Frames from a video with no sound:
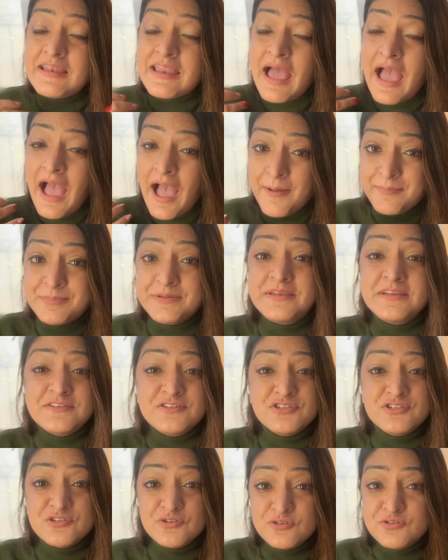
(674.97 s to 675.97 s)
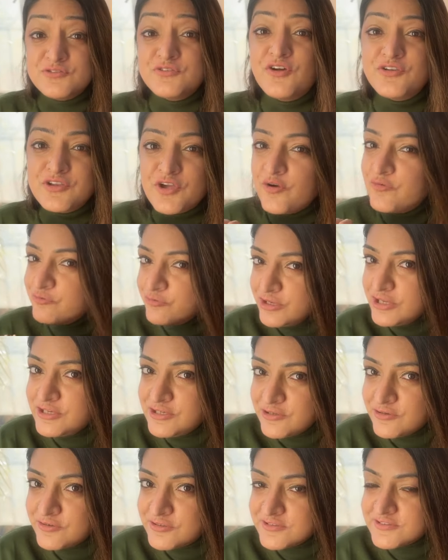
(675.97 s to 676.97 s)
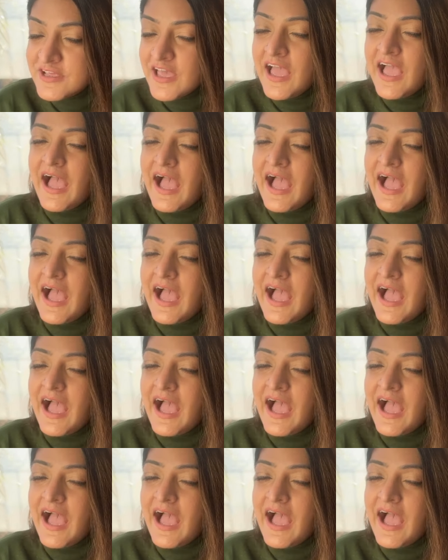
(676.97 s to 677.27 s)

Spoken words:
happiness shows on your videos,